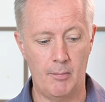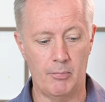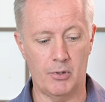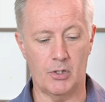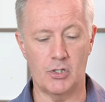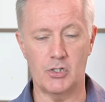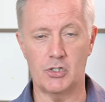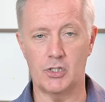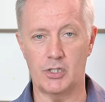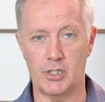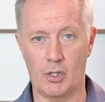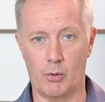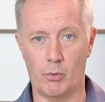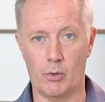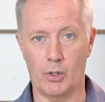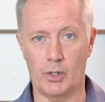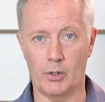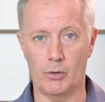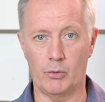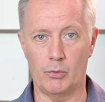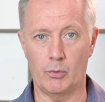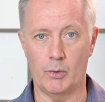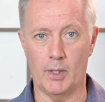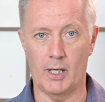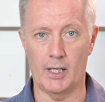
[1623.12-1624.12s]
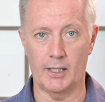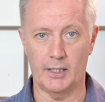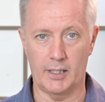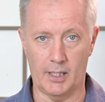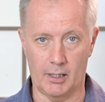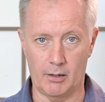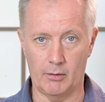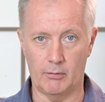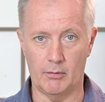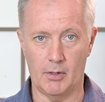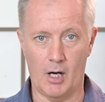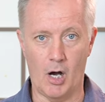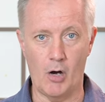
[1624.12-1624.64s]
because you don't want
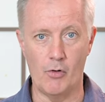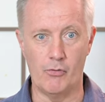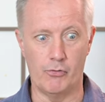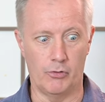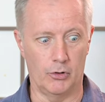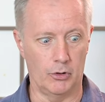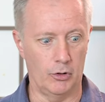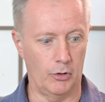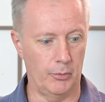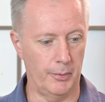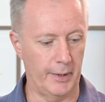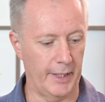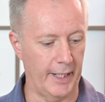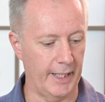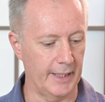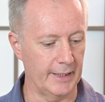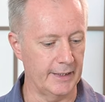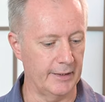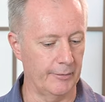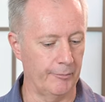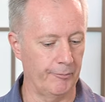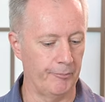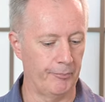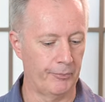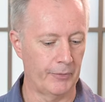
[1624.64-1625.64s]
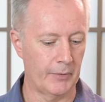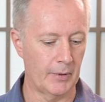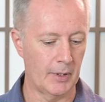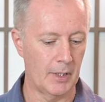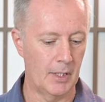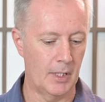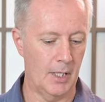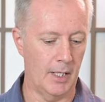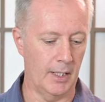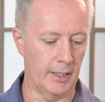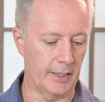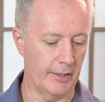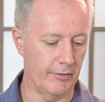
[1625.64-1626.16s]
to over illuminate them
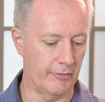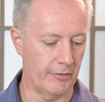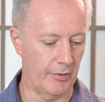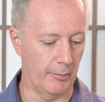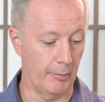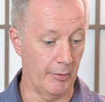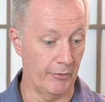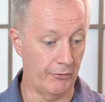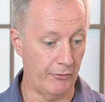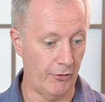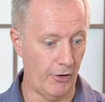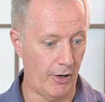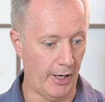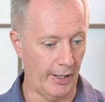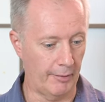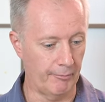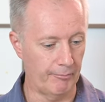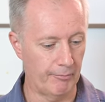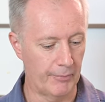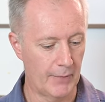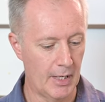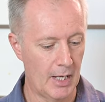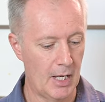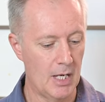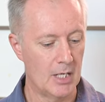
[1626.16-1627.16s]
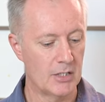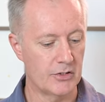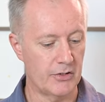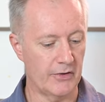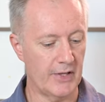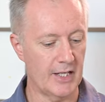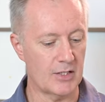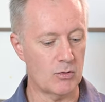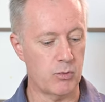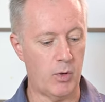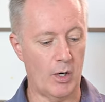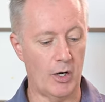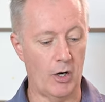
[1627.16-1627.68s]
and give them a fright. So
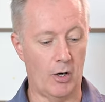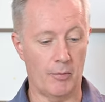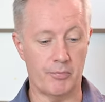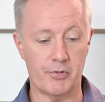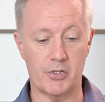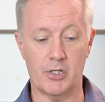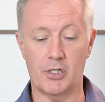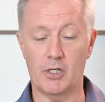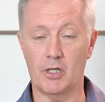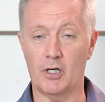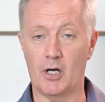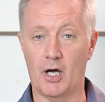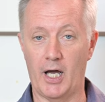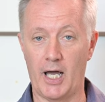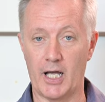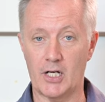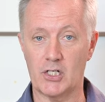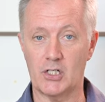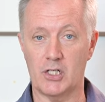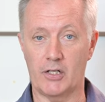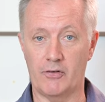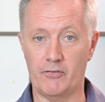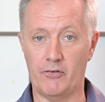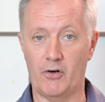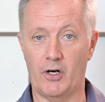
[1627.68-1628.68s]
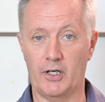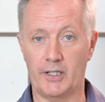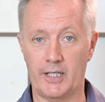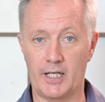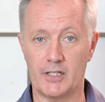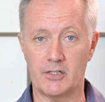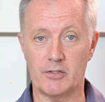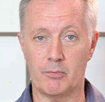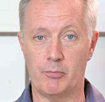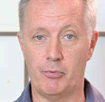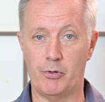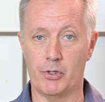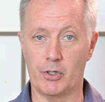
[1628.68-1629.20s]
that's one option, and I actually find
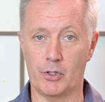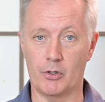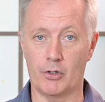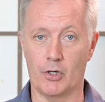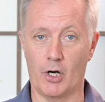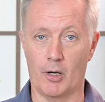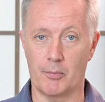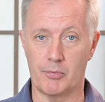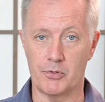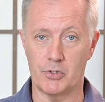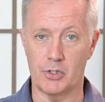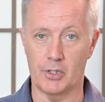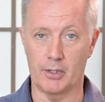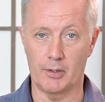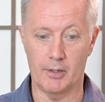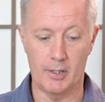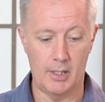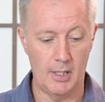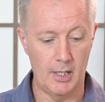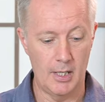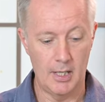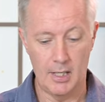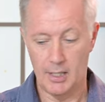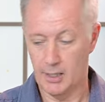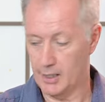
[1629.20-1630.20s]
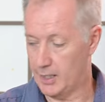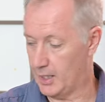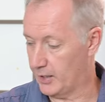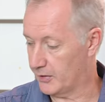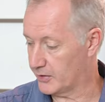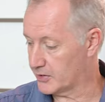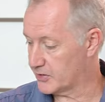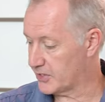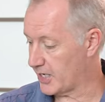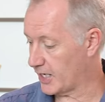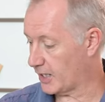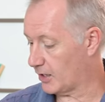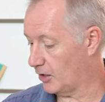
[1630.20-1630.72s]
that's a pretty good option. Now the
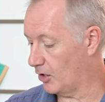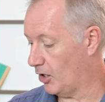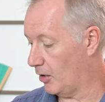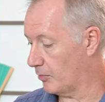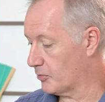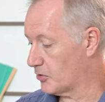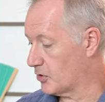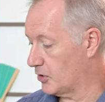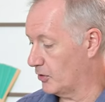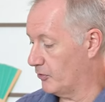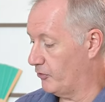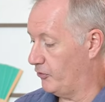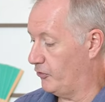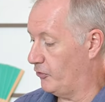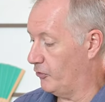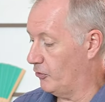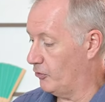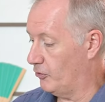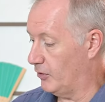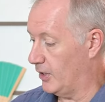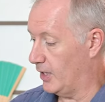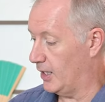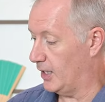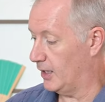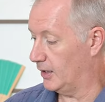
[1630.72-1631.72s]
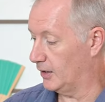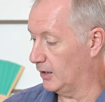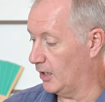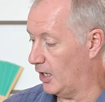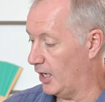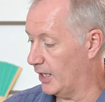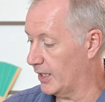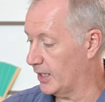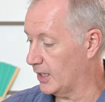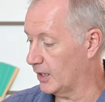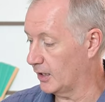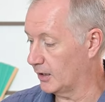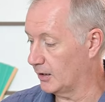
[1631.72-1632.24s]
second option for
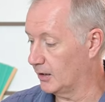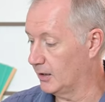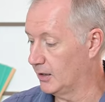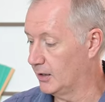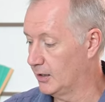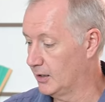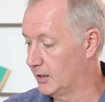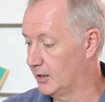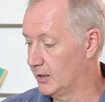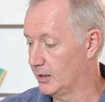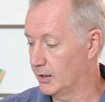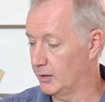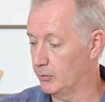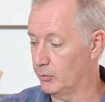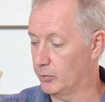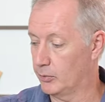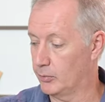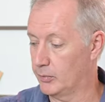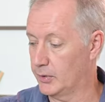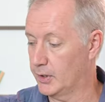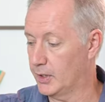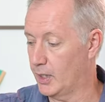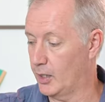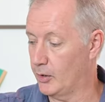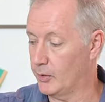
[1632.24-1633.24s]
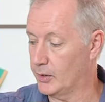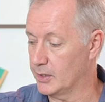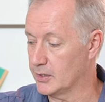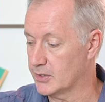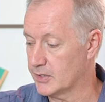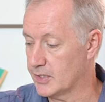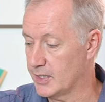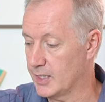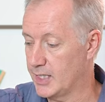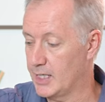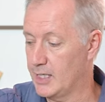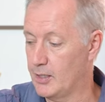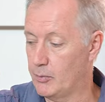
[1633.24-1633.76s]
lighting, and you know, is
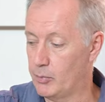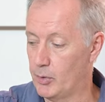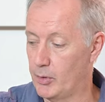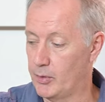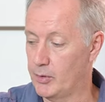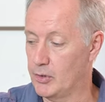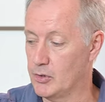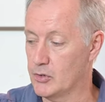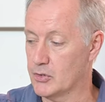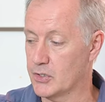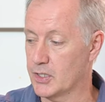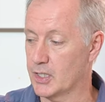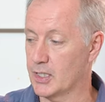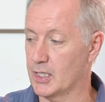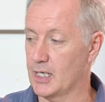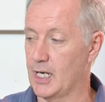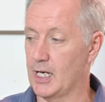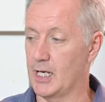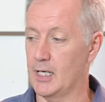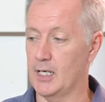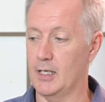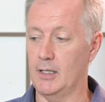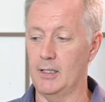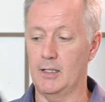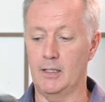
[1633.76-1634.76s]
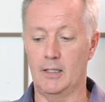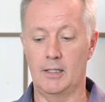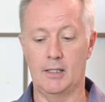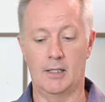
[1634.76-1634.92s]
here we're using a